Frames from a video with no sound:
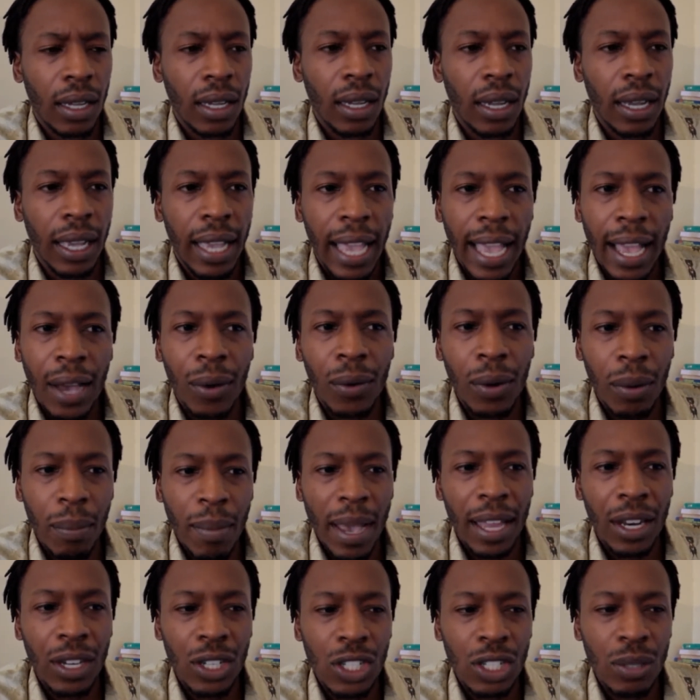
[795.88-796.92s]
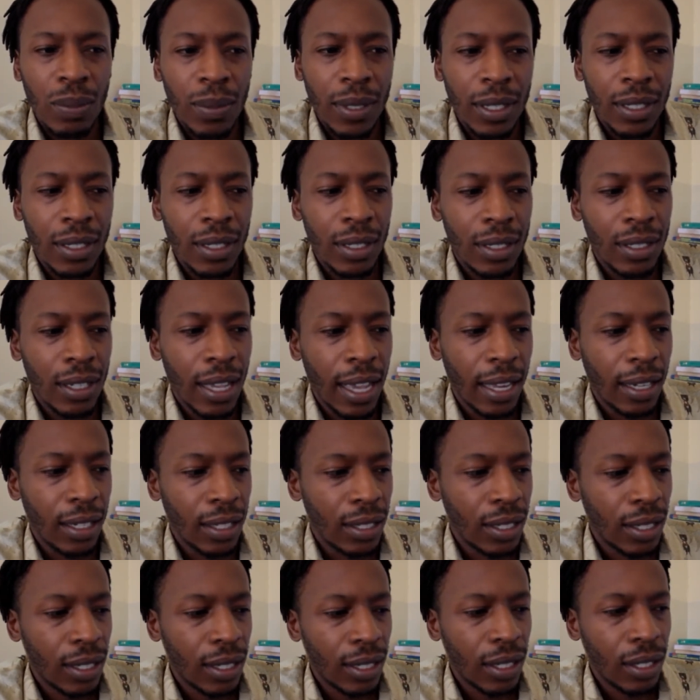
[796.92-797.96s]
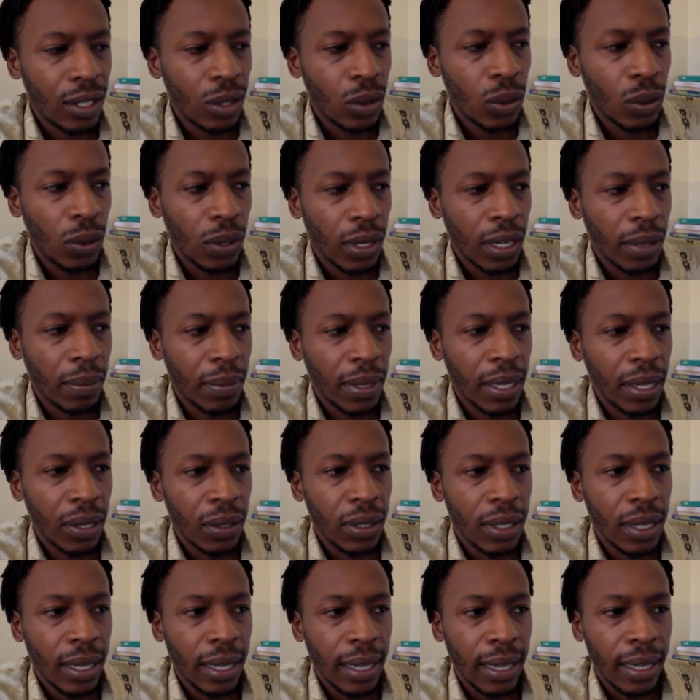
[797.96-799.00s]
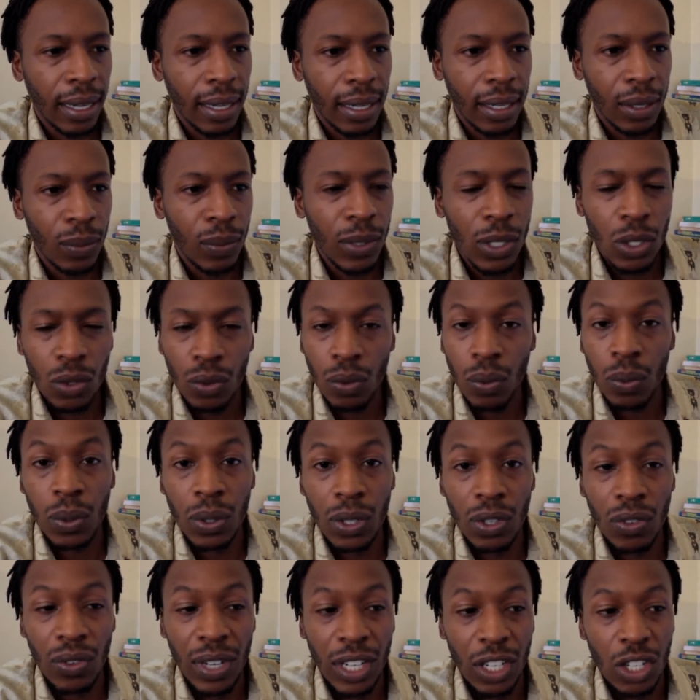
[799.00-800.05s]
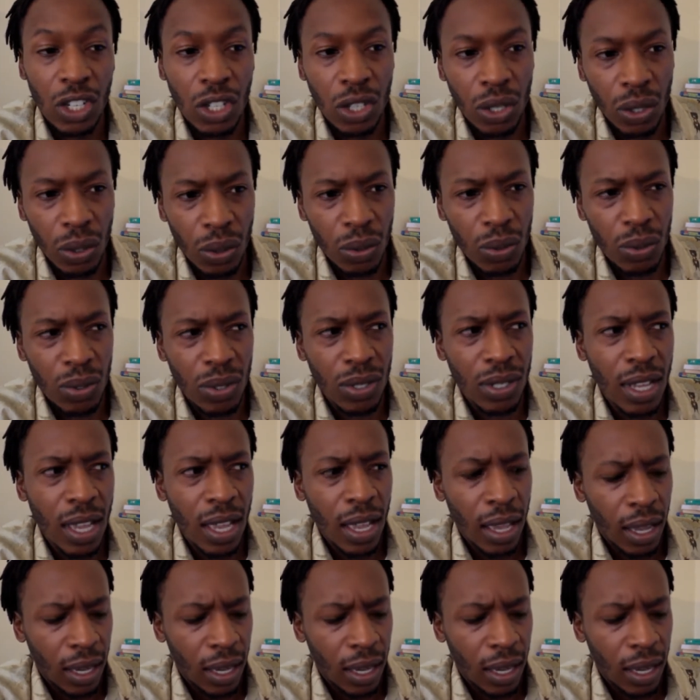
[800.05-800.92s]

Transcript: account management, and it didn't talk about like risk reward ratios,